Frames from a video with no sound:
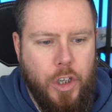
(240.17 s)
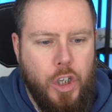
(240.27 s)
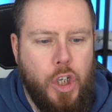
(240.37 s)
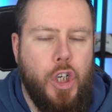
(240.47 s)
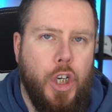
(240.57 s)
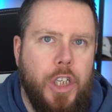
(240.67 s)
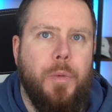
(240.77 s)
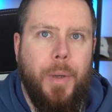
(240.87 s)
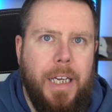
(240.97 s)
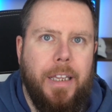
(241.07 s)

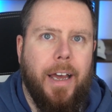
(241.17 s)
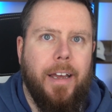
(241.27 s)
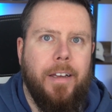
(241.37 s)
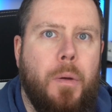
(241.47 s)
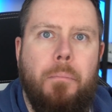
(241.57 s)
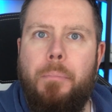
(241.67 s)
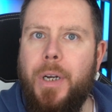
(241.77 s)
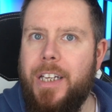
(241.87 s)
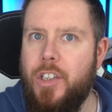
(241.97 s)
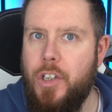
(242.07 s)
should be there, but
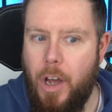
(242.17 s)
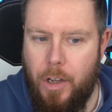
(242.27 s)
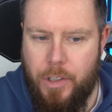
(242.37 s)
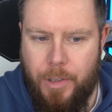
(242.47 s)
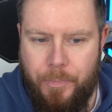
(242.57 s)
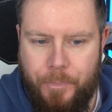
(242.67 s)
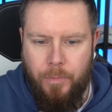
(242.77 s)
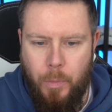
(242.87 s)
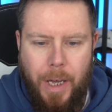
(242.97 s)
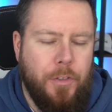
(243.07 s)
it's not.
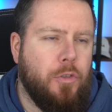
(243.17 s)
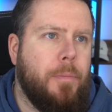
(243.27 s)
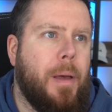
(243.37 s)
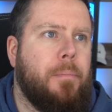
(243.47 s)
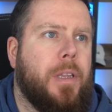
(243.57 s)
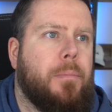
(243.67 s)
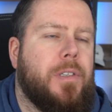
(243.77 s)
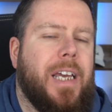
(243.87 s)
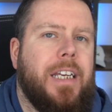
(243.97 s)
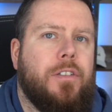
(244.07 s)
We have to remember that
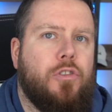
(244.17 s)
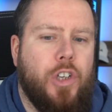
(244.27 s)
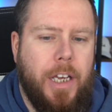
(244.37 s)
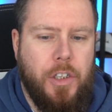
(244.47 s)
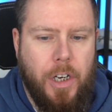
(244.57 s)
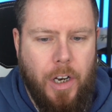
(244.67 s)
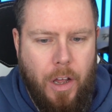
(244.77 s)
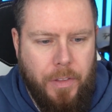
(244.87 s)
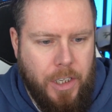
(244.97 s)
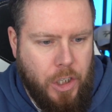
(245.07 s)
Mercedes have changed a
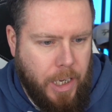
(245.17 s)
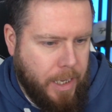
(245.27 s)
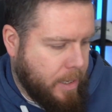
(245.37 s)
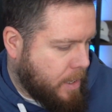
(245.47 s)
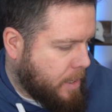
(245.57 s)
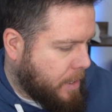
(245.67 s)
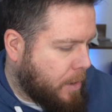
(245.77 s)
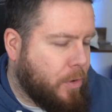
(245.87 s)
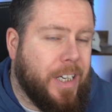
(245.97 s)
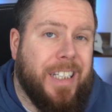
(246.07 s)
lot this year. They
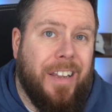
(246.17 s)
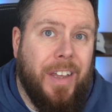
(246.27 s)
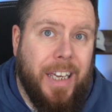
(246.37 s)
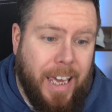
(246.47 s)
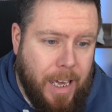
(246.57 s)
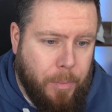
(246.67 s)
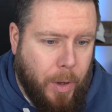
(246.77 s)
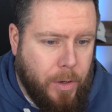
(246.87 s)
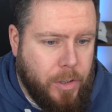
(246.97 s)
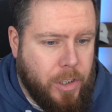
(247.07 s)
redesigned their
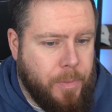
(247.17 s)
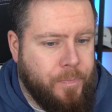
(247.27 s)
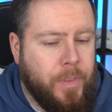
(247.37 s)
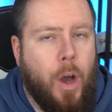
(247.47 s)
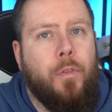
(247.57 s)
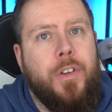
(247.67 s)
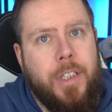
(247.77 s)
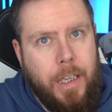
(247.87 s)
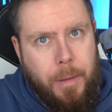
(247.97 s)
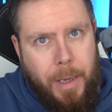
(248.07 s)
gearbox.
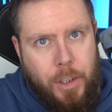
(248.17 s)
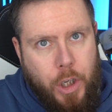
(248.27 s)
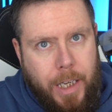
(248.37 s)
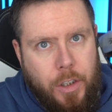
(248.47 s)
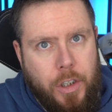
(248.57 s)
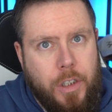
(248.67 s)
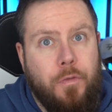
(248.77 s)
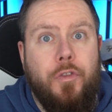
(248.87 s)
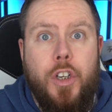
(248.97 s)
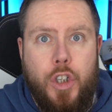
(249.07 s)
Obviously, they made changes
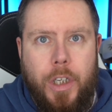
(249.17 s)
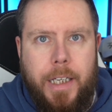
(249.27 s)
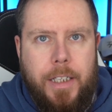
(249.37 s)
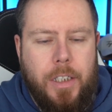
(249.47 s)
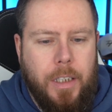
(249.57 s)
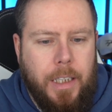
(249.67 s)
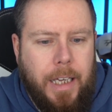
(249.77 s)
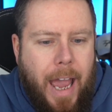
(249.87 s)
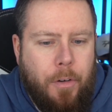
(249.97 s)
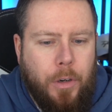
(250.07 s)
visually to
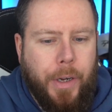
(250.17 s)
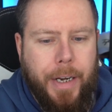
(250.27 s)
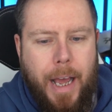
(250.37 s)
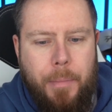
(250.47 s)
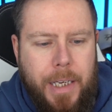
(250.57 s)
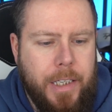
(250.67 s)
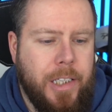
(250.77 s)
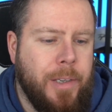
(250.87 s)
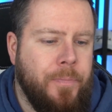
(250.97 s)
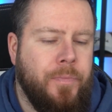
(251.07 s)
the
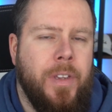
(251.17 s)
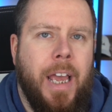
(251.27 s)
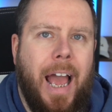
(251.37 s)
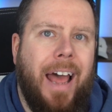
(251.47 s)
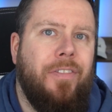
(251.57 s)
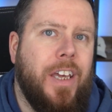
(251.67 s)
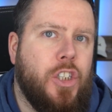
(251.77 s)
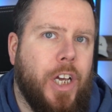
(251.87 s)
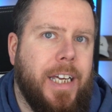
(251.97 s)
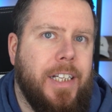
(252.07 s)
aerodynamics, and they
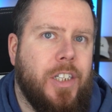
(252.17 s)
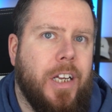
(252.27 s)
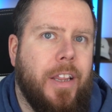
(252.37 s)
changed